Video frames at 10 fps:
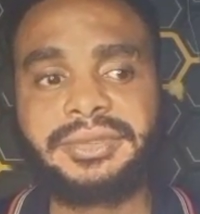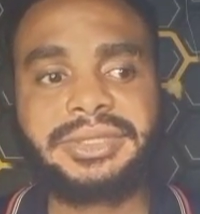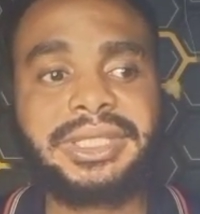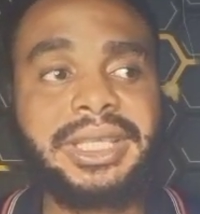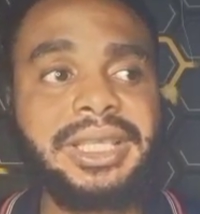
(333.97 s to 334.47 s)

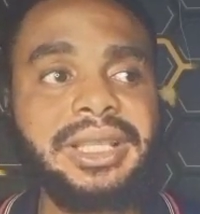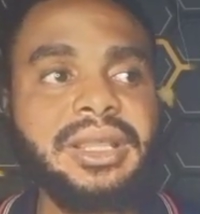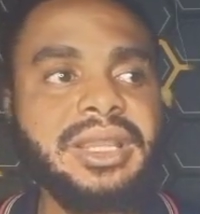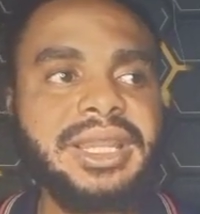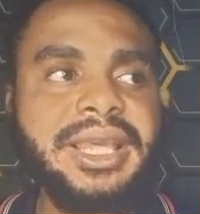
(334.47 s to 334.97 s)
The
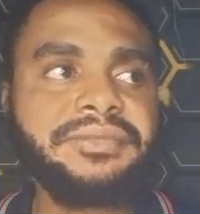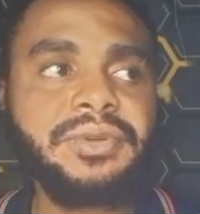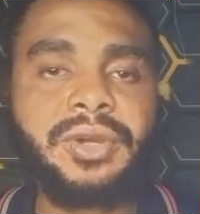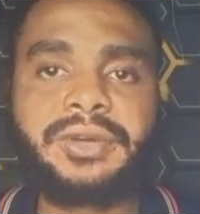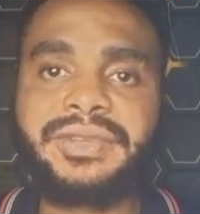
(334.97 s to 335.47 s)

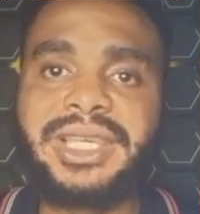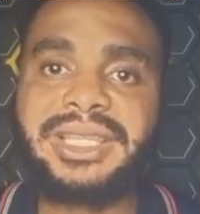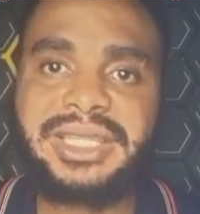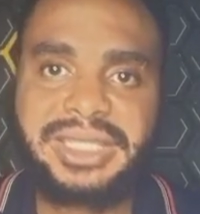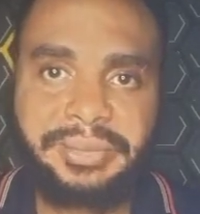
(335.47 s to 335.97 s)
level of
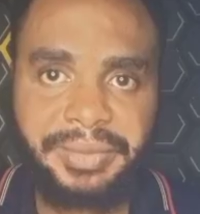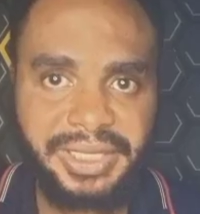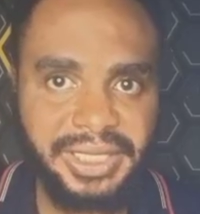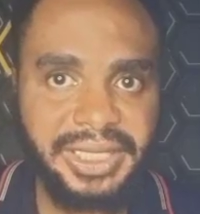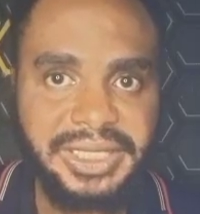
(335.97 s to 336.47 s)

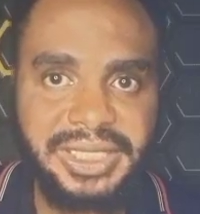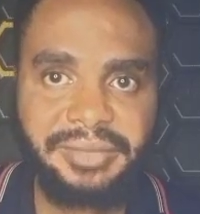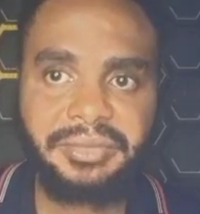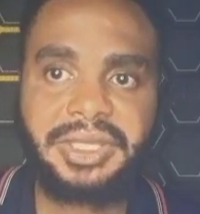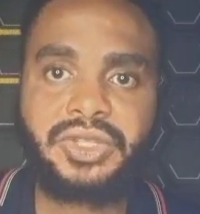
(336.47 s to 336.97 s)
indiscipline in the
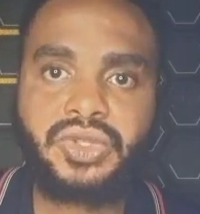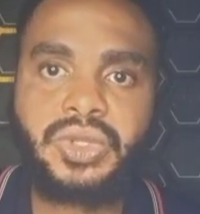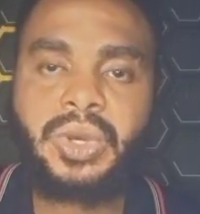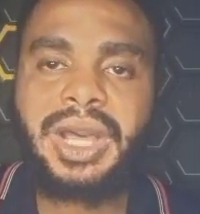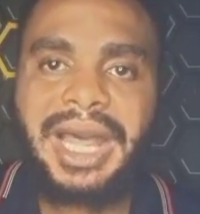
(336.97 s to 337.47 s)
team is
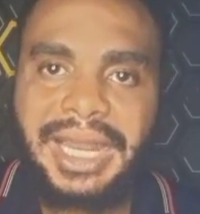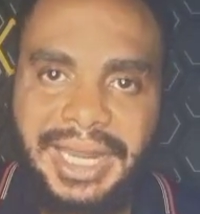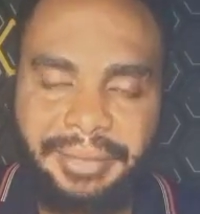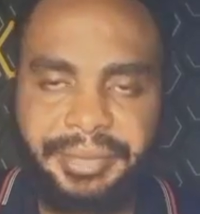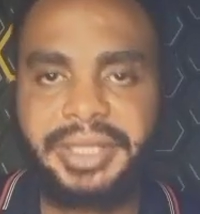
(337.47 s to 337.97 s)
so
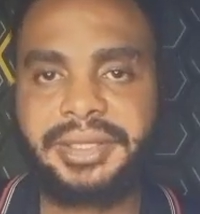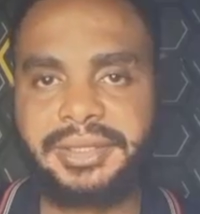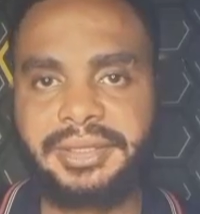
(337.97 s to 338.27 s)
alarming.